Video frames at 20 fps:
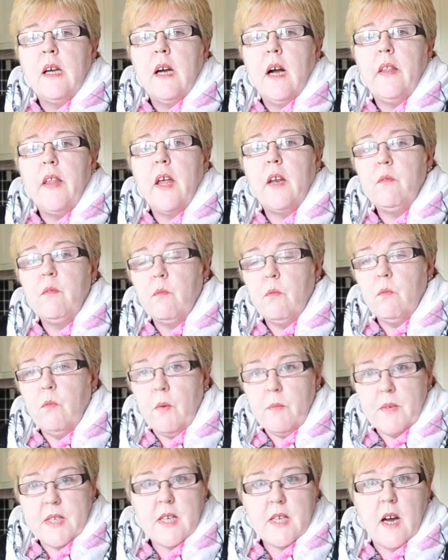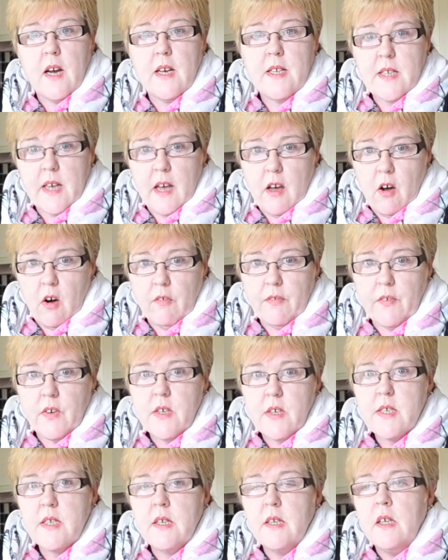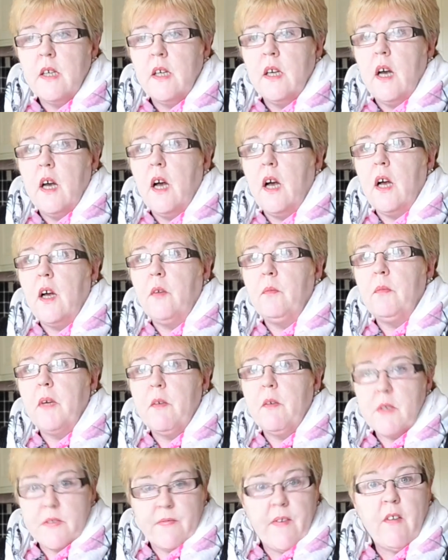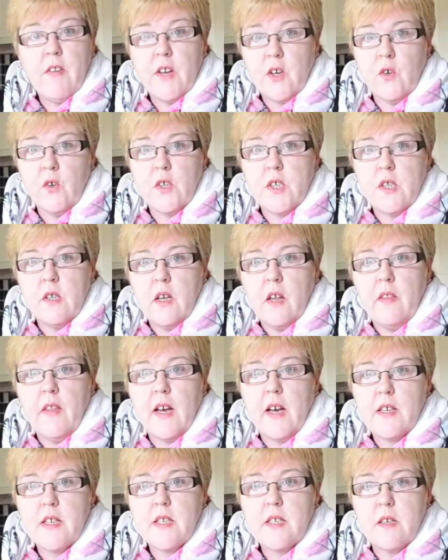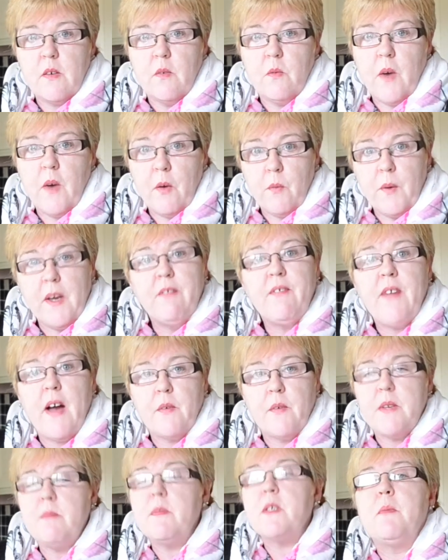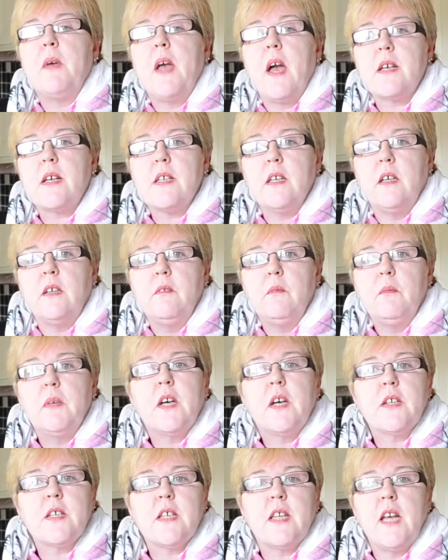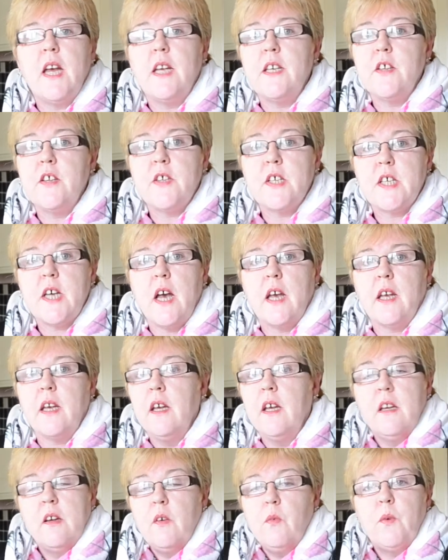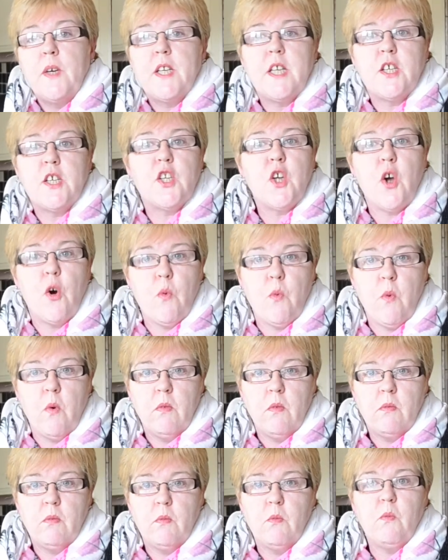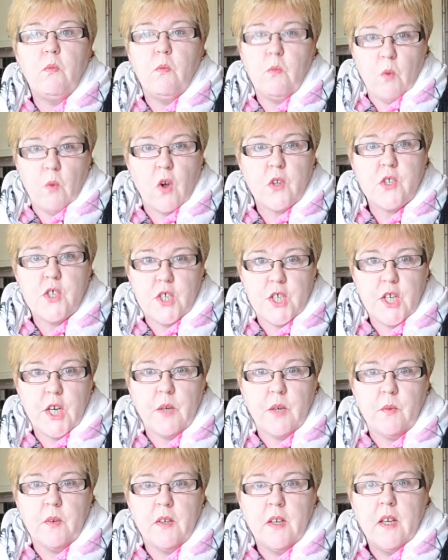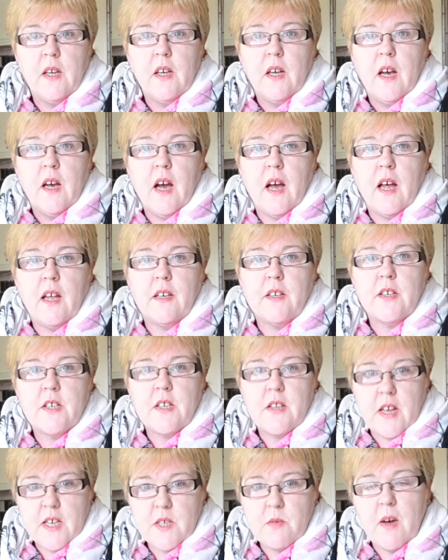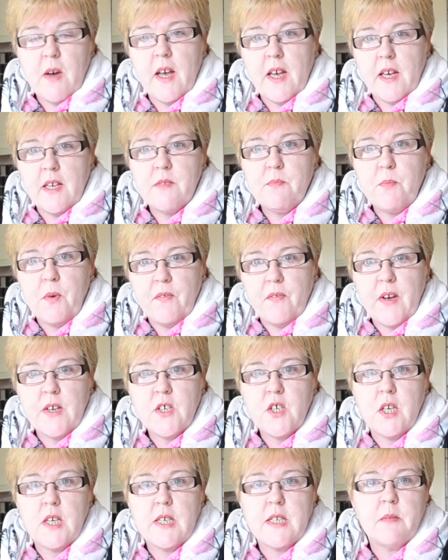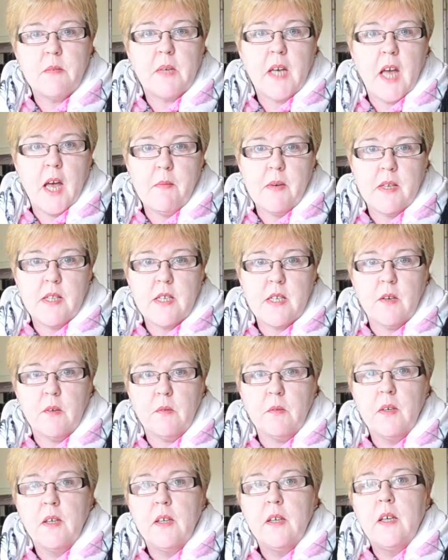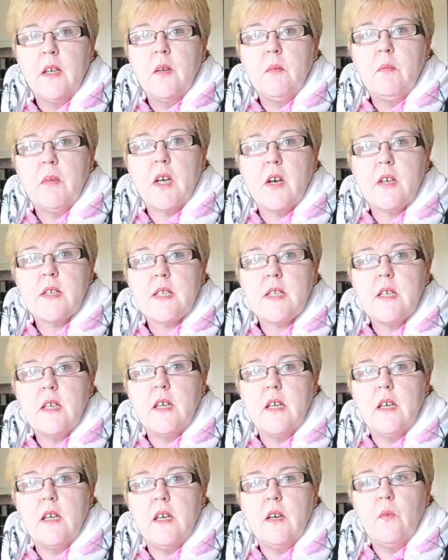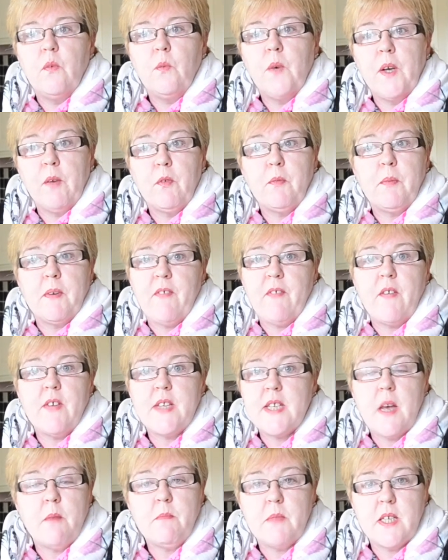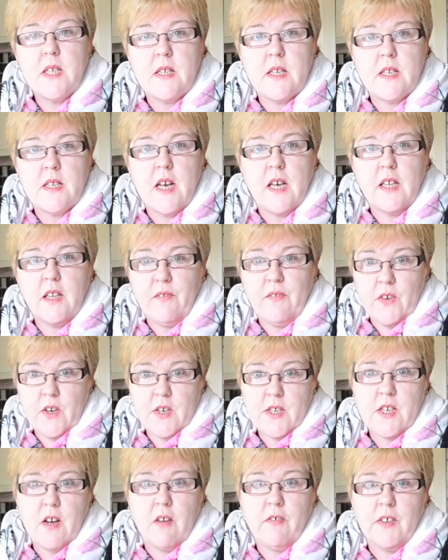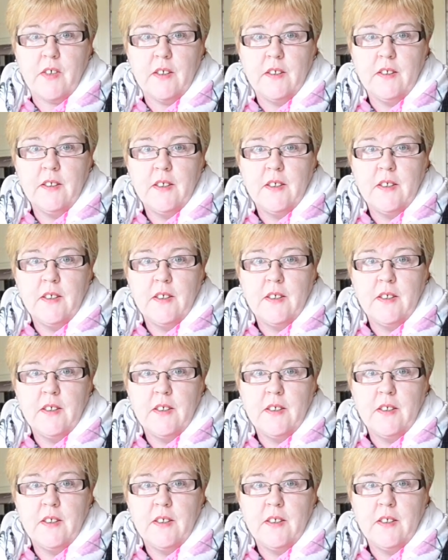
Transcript: And then when we started to get offers, um, it was very good and that's where we found be excellent because at the end of the day we didn't know what to do and that's where his professionalism came into because we would be very tempted to take the first offer